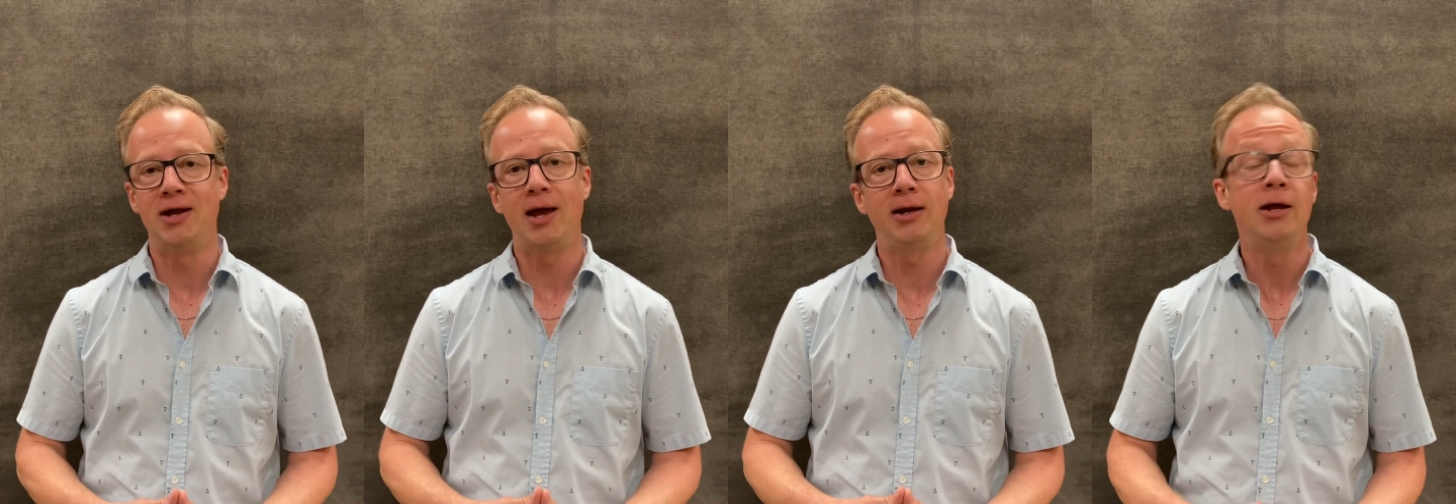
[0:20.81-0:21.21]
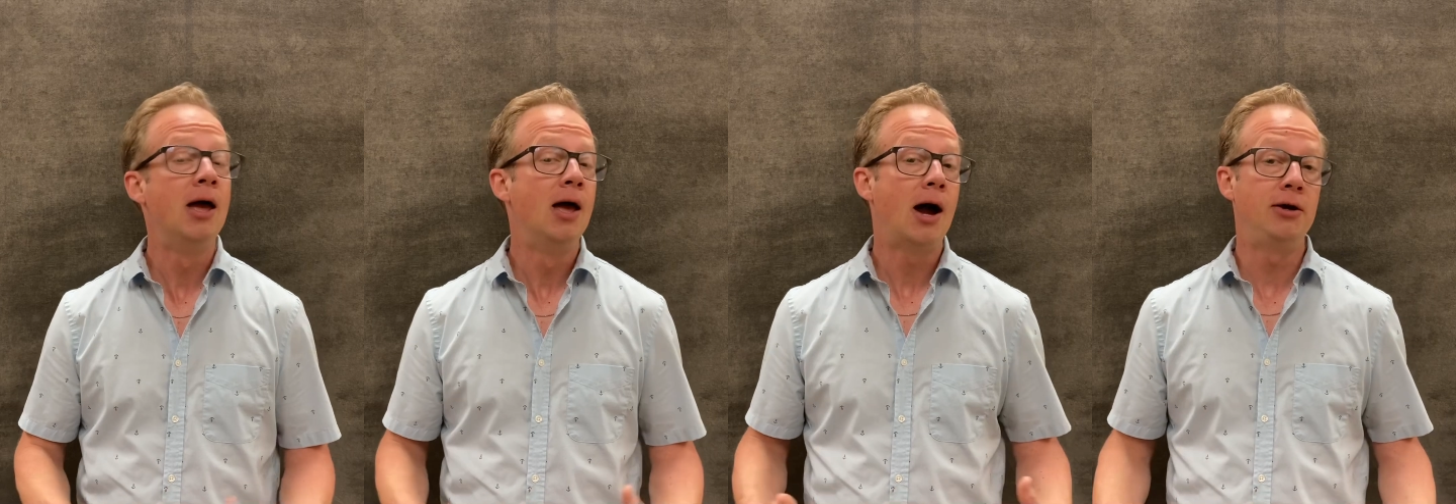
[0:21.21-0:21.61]
and
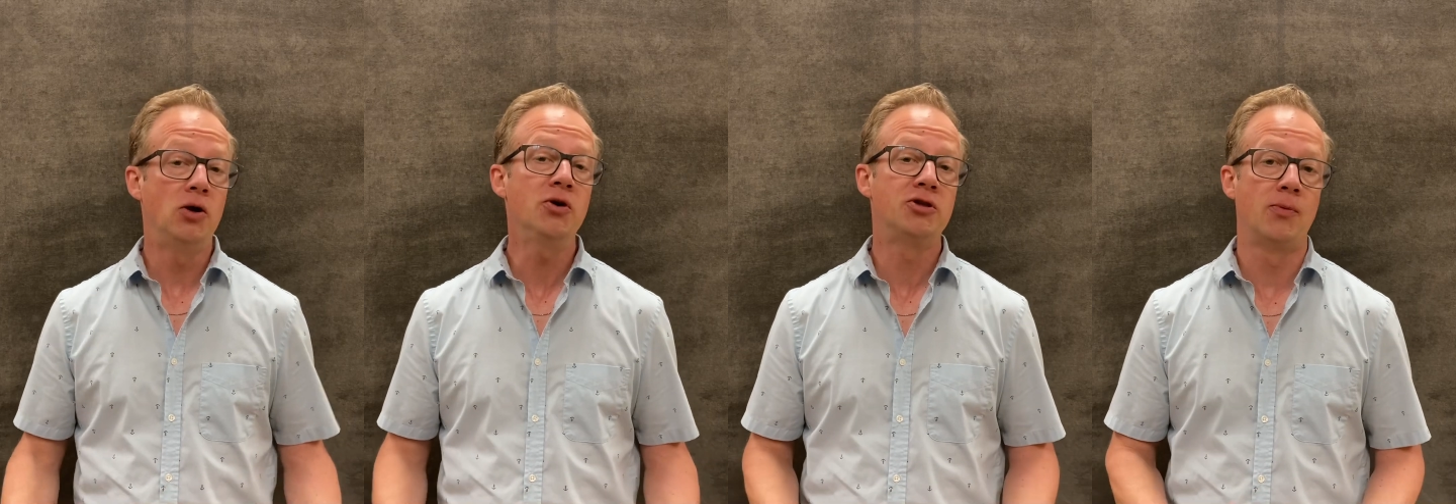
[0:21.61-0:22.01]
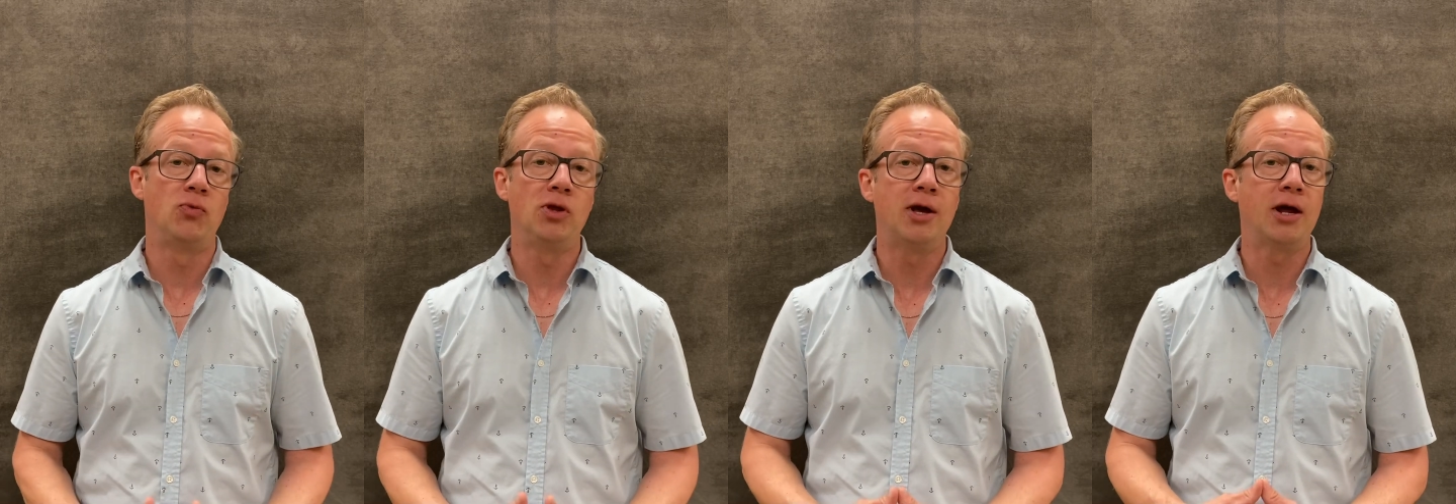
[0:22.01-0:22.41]
I noticed
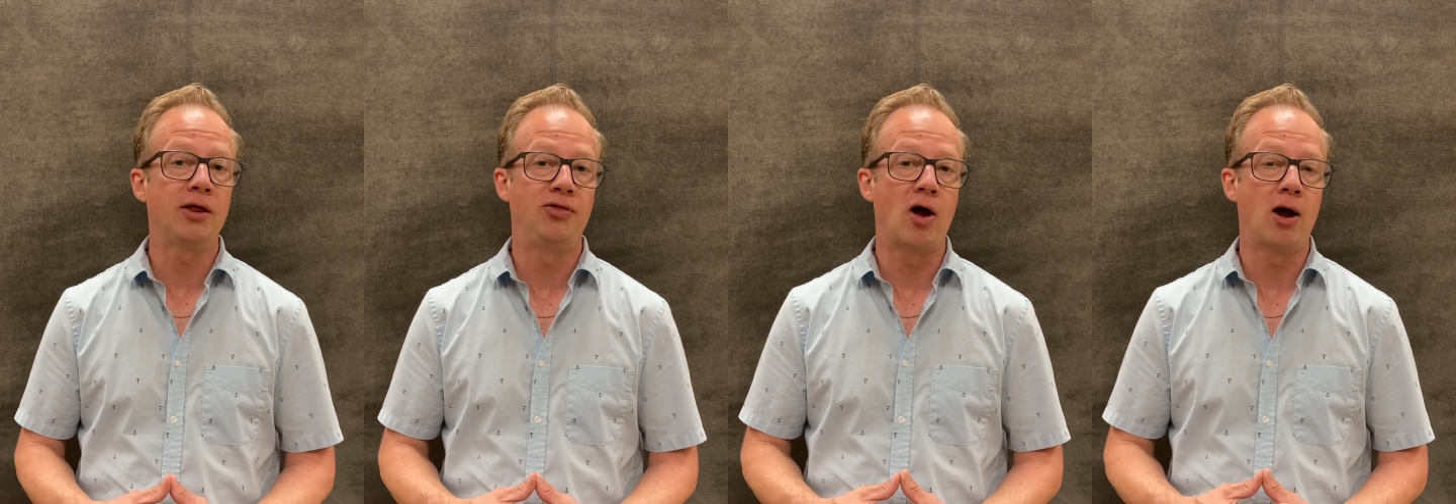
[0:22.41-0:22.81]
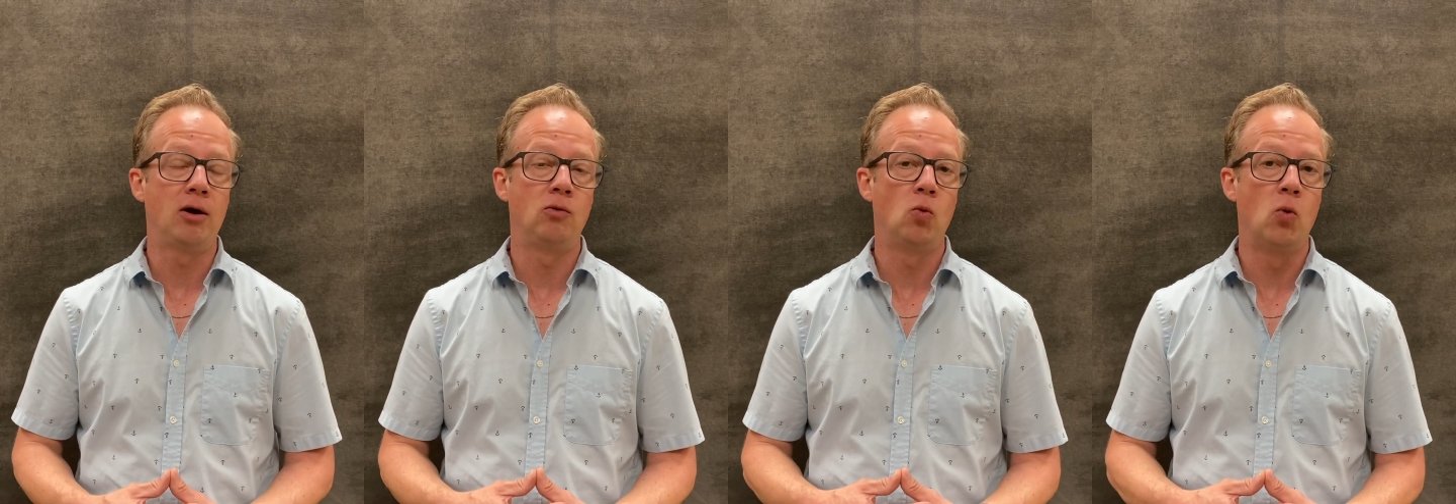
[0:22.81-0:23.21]
something that I
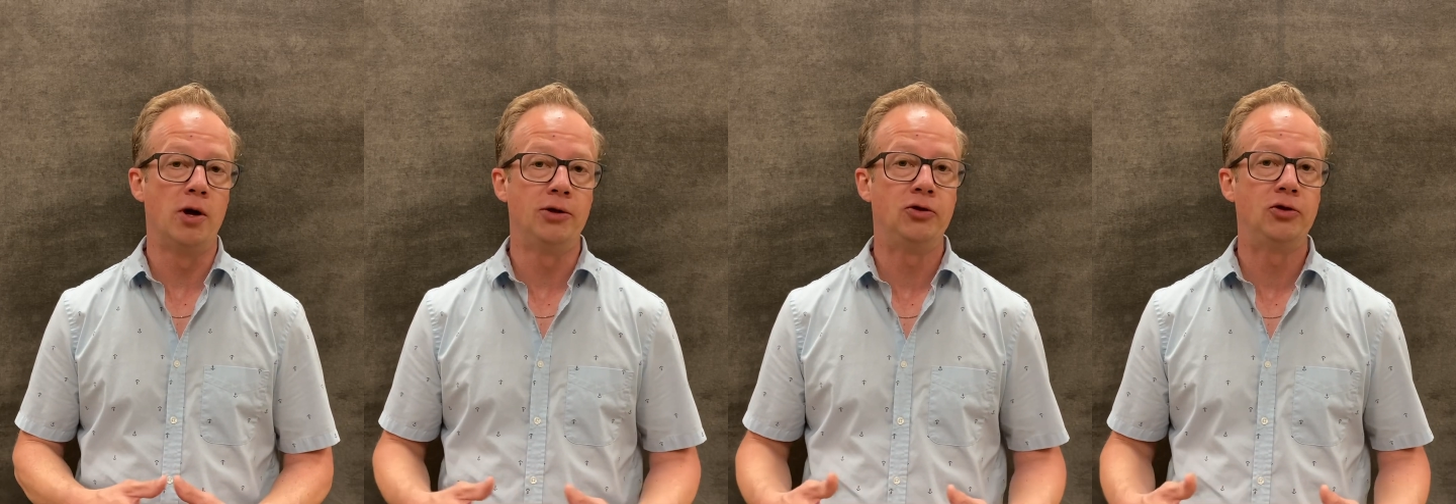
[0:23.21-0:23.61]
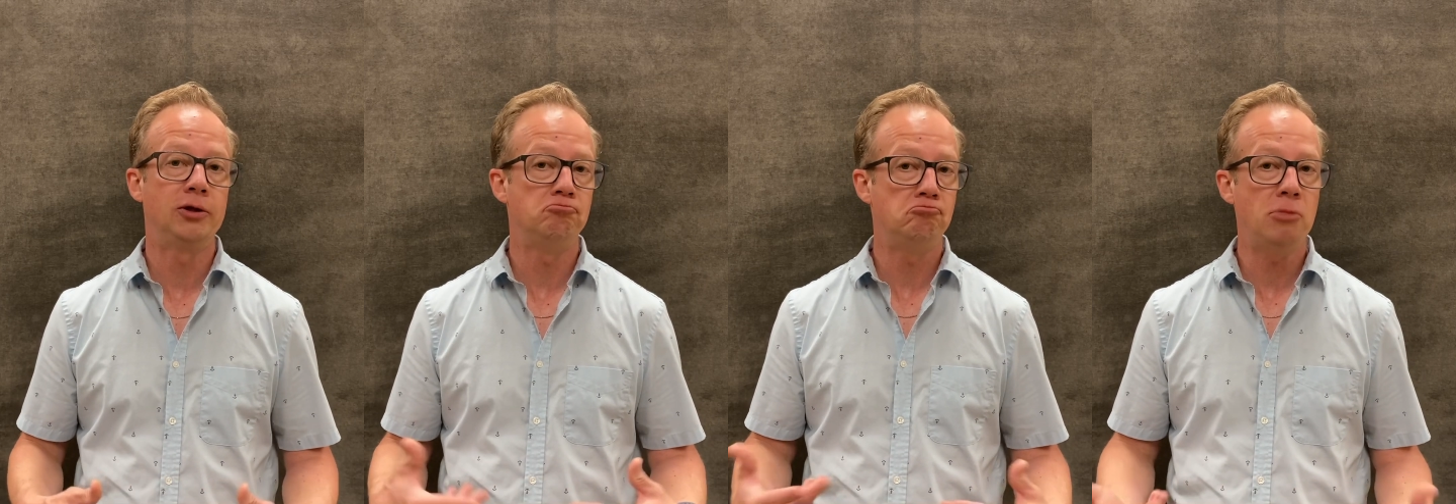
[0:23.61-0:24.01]
thought
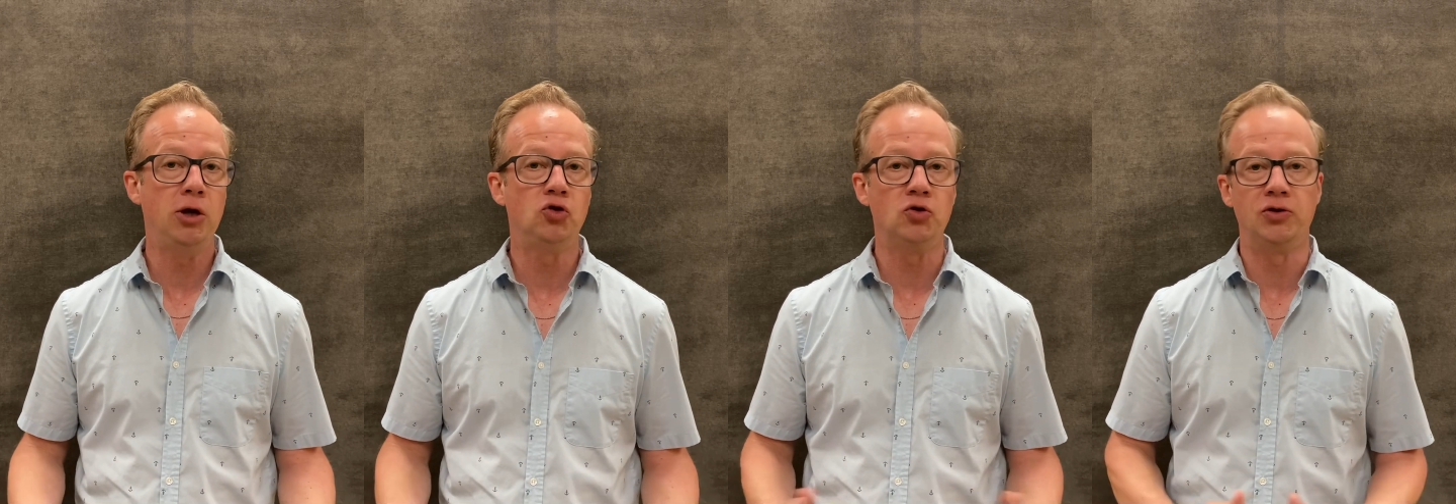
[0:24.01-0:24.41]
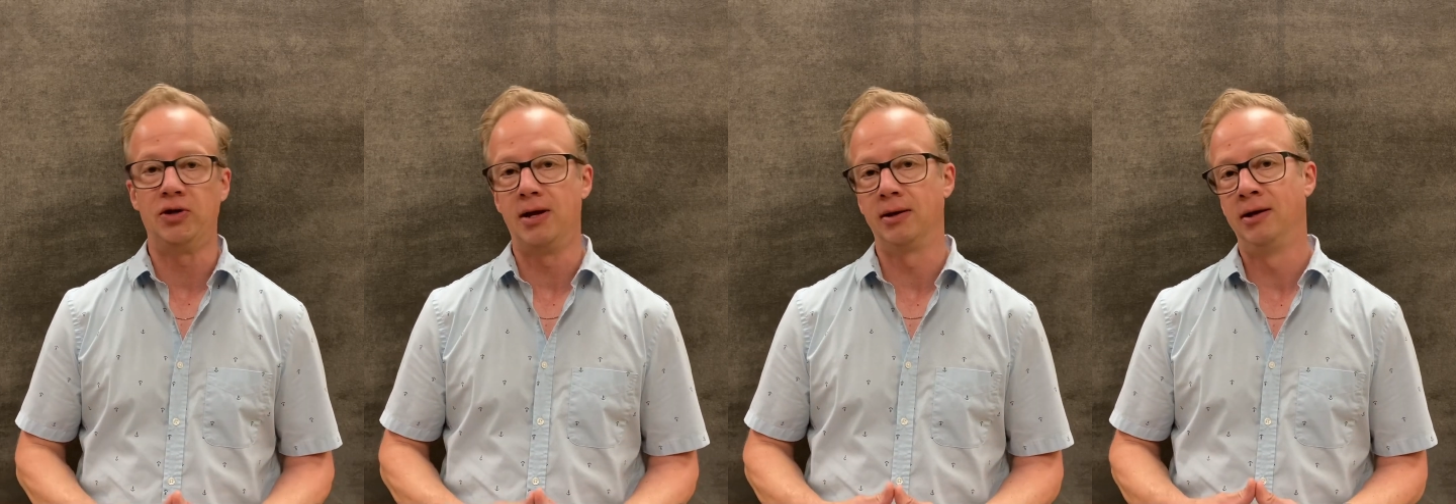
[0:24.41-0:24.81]
was
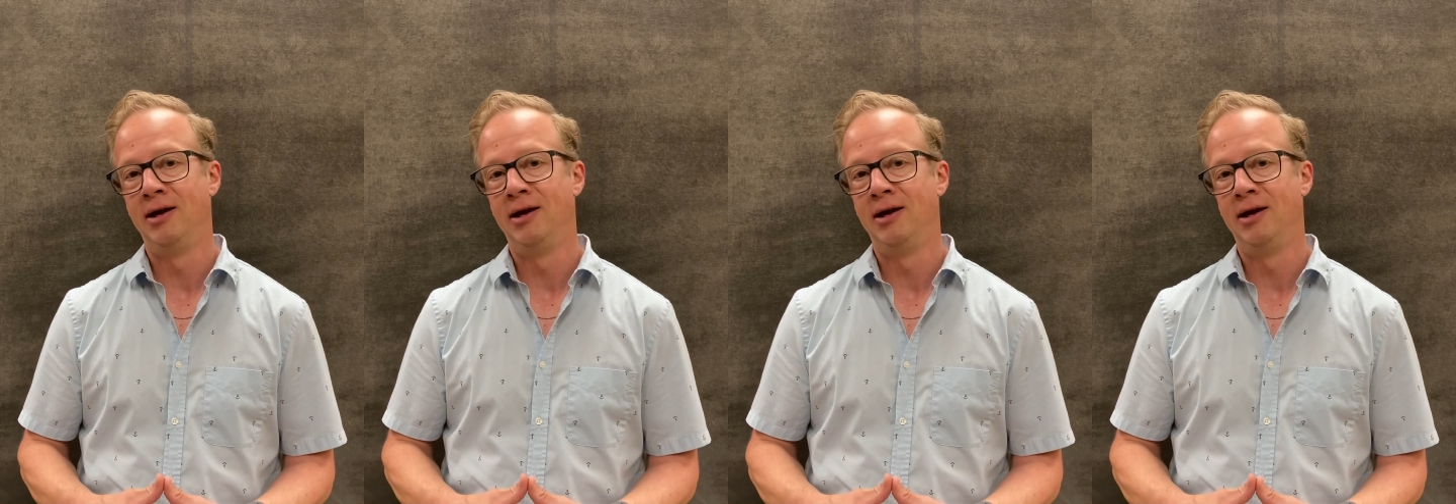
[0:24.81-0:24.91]
interesting.